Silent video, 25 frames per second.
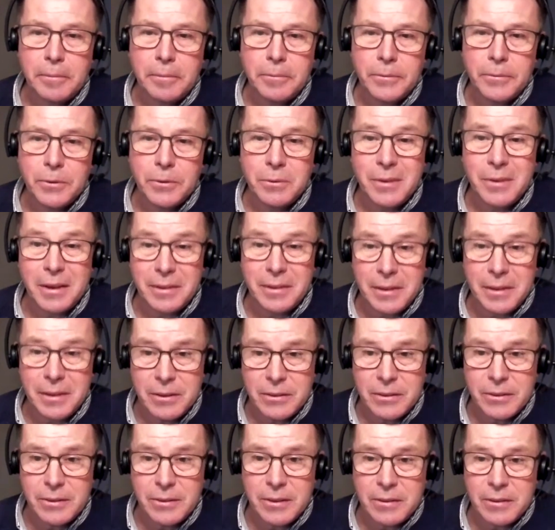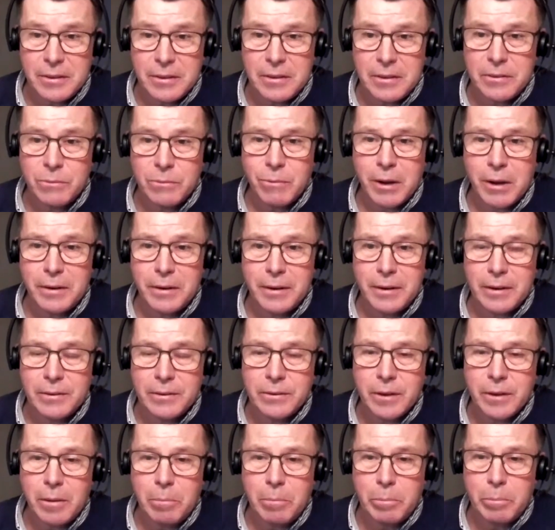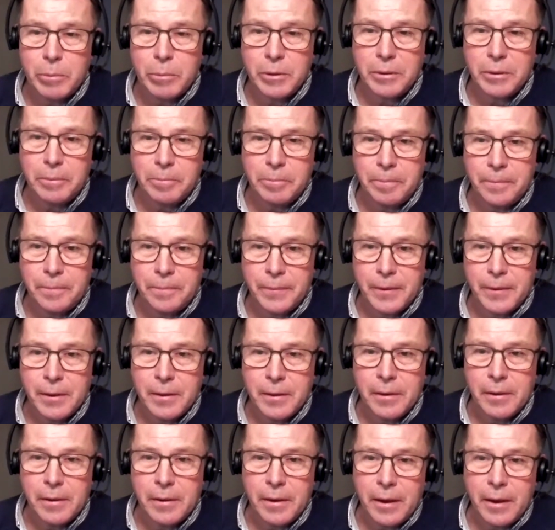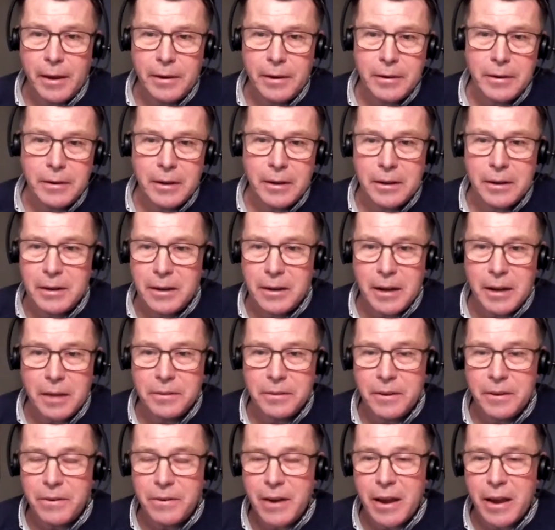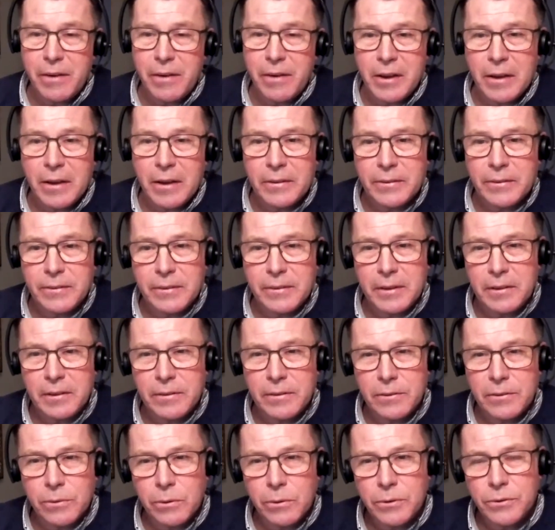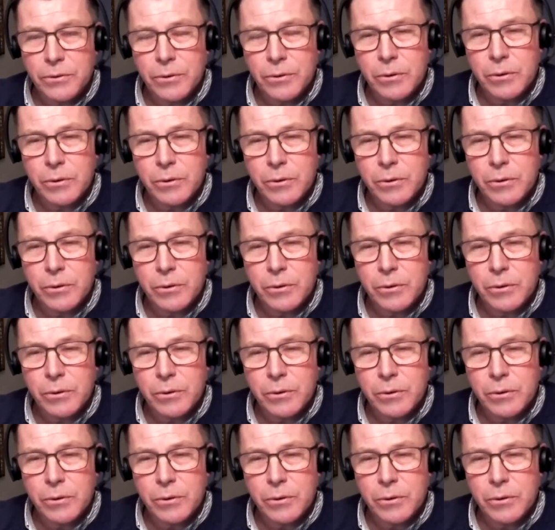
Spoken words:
So that is one example. And in other areas, it's also a